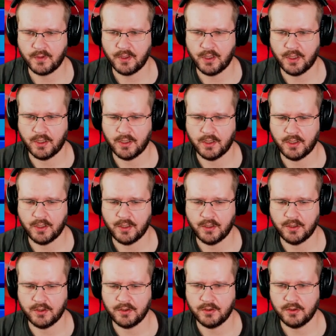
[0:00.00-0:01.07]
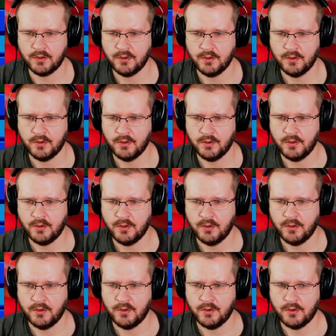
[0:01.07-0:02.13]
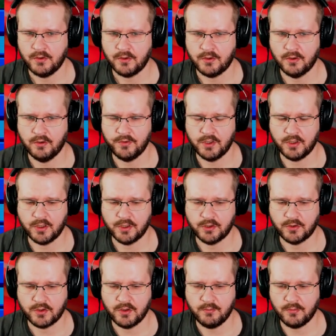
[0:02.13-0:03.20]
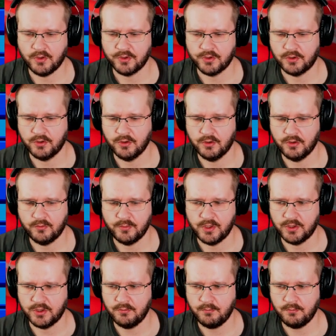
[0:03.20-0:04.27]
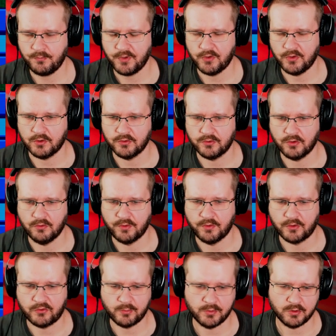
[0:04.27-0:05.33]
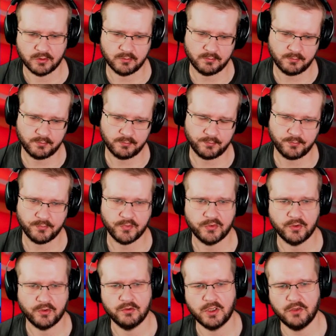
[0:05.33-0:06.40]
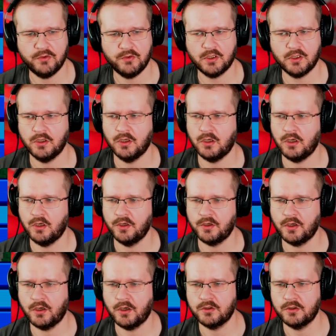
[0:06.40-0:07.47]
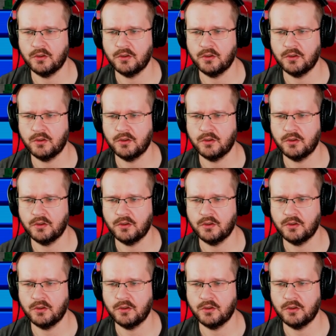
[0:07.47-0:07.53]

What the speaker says: And the curve indicator there, or the curve meter, is also very small. So definitely a hard character